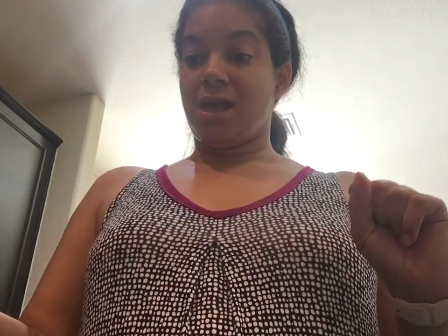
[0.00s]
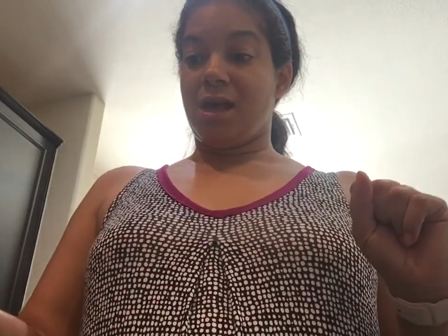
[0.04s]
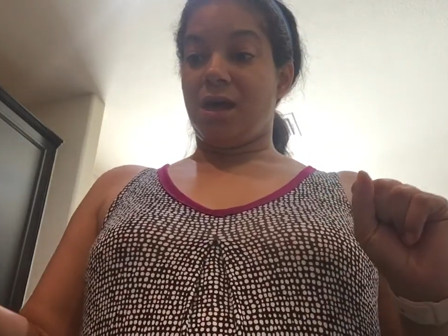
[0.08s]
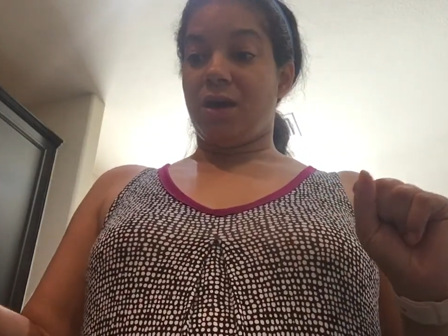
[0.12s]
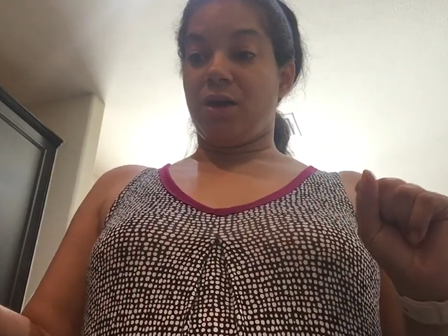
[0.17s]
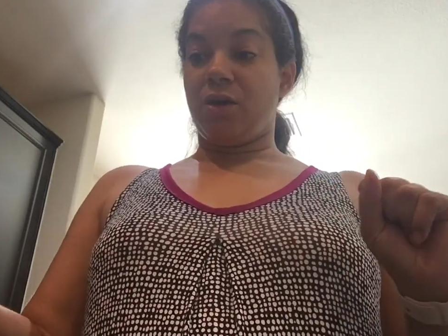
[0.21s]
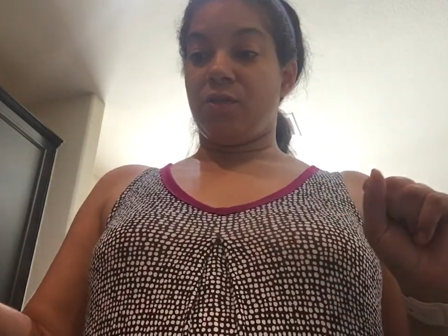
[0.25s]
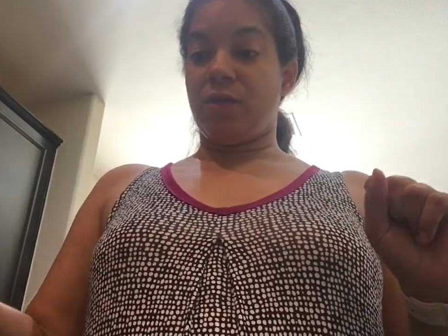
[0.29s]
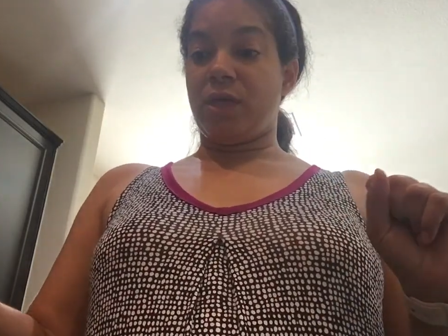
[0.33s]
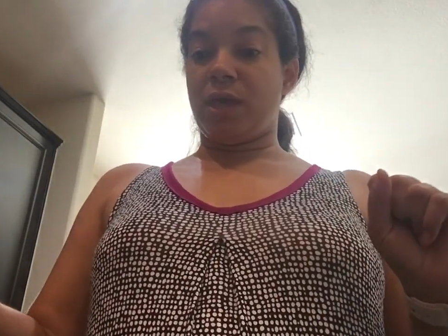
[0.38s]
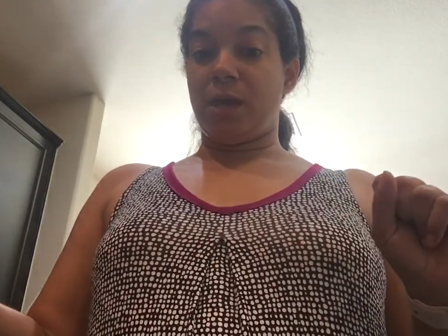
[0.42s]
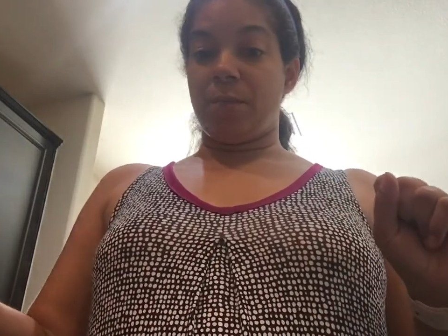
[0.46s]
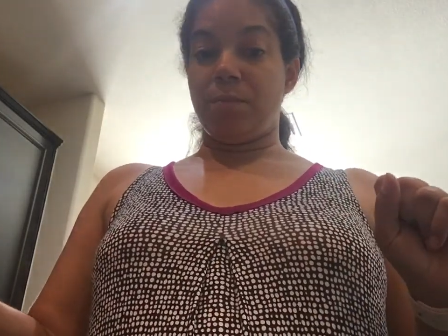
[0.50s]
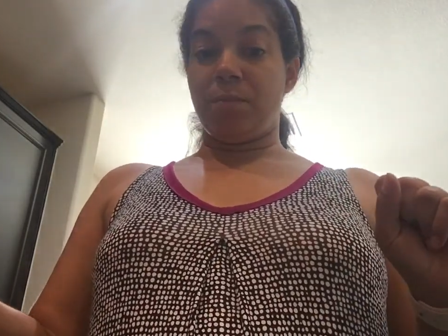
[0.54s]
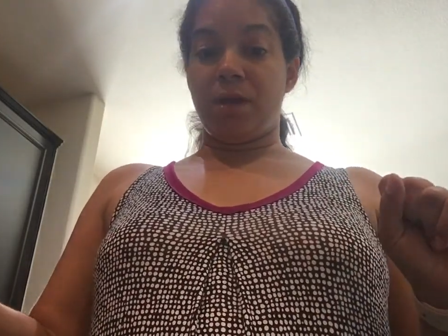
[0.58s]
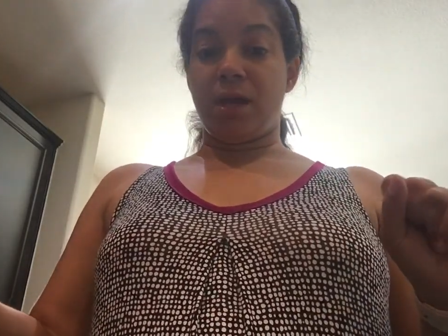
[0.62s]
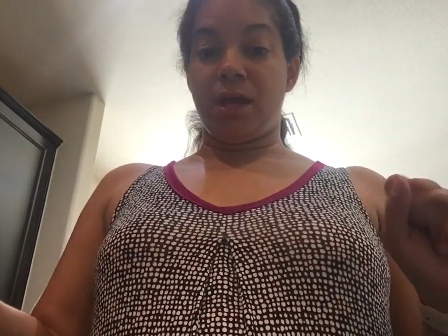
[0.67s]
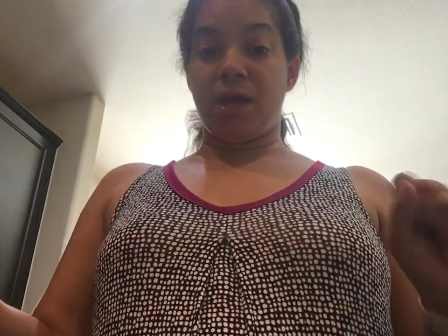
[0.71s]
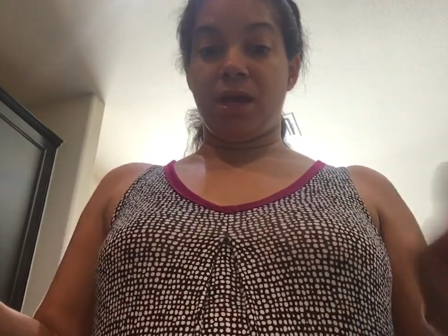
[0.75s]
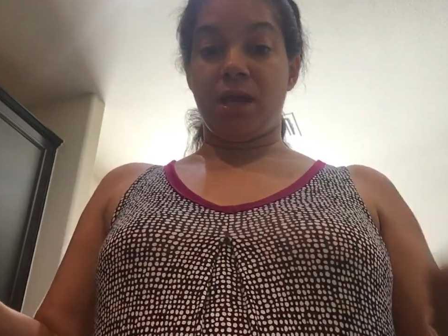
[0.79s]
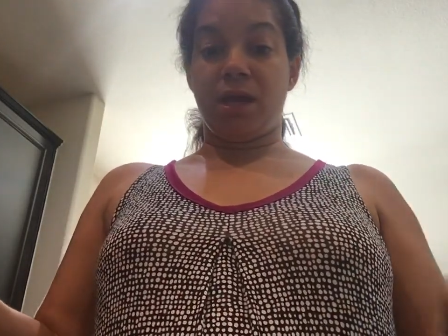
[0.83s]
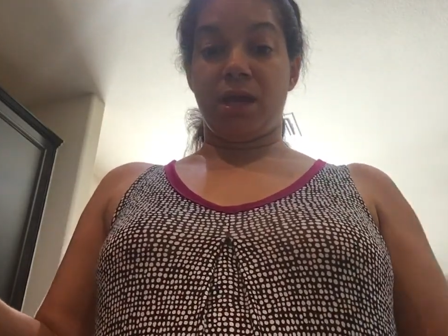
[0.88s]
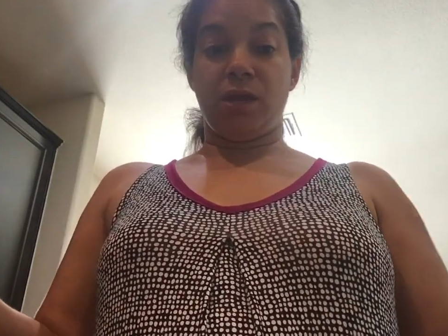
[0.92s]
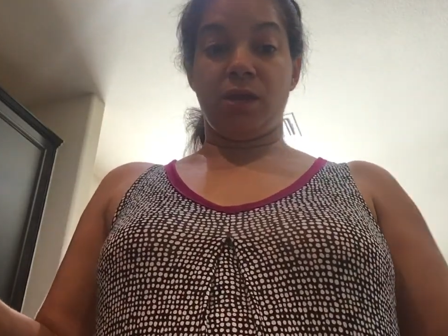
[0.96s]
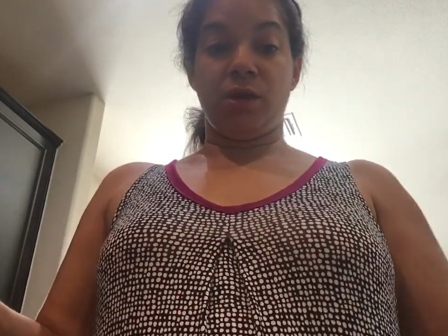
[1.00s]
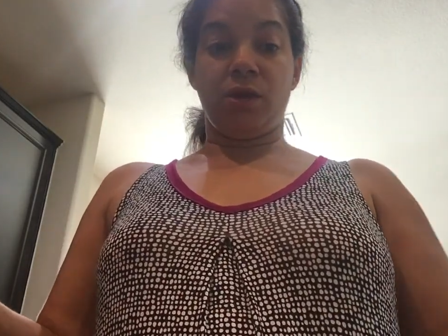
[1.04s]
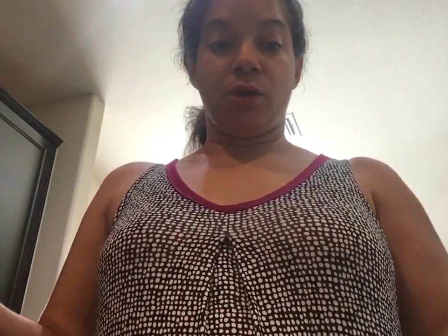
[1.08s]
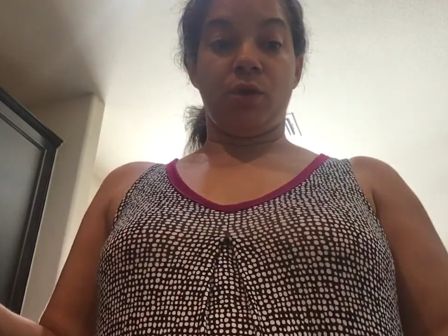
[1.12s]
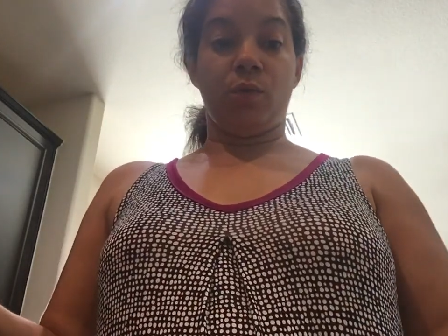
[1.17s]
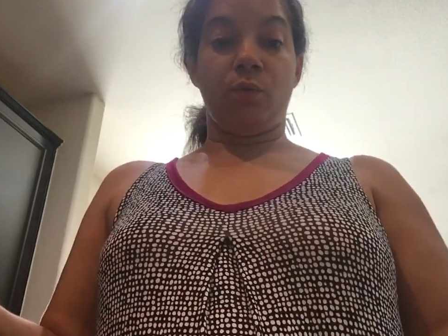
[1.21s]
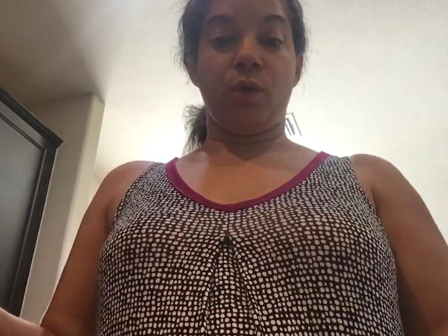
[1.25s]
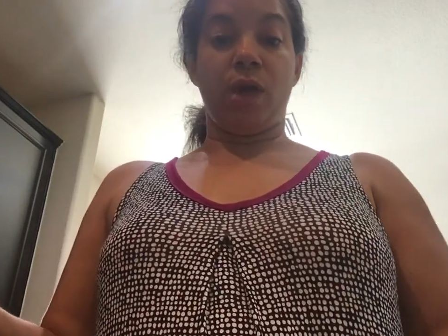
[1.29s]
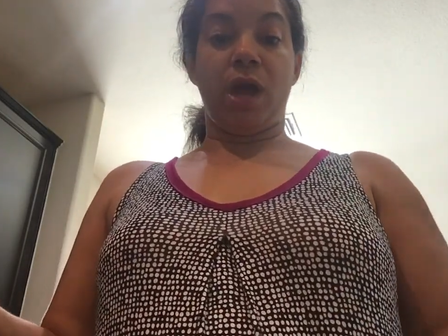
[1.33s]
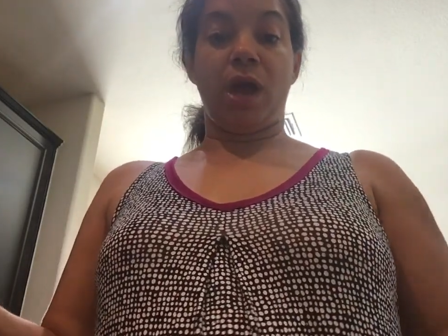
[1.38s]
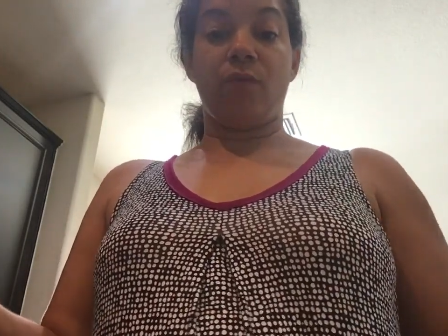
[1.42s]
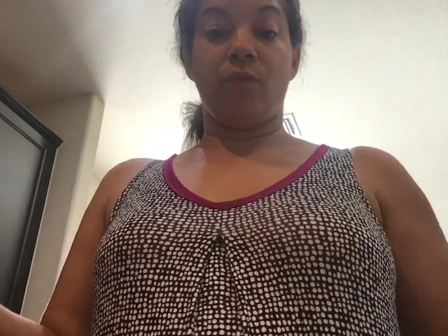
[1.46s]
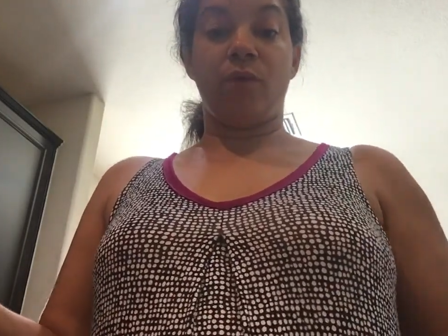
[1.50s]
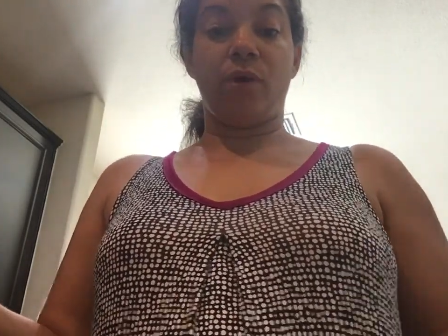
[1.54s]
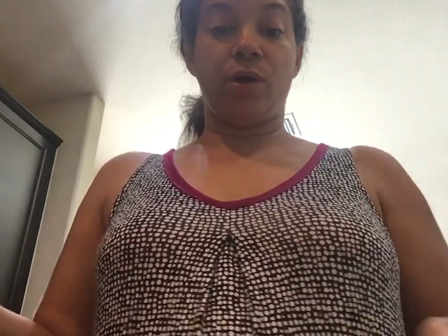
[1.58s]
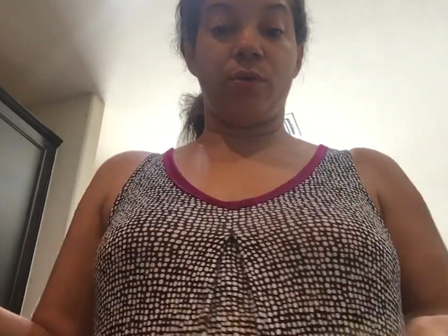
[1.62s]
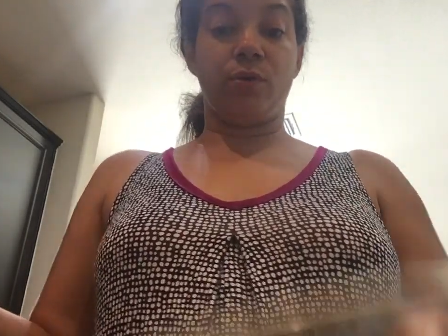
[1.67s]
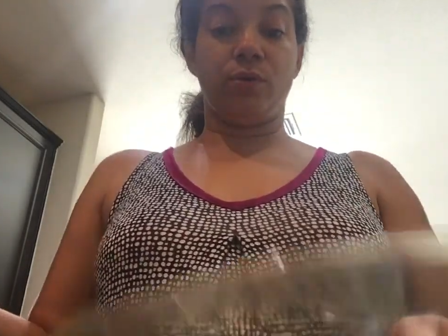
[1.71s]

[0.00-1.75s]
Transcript: of them, and you know, we have our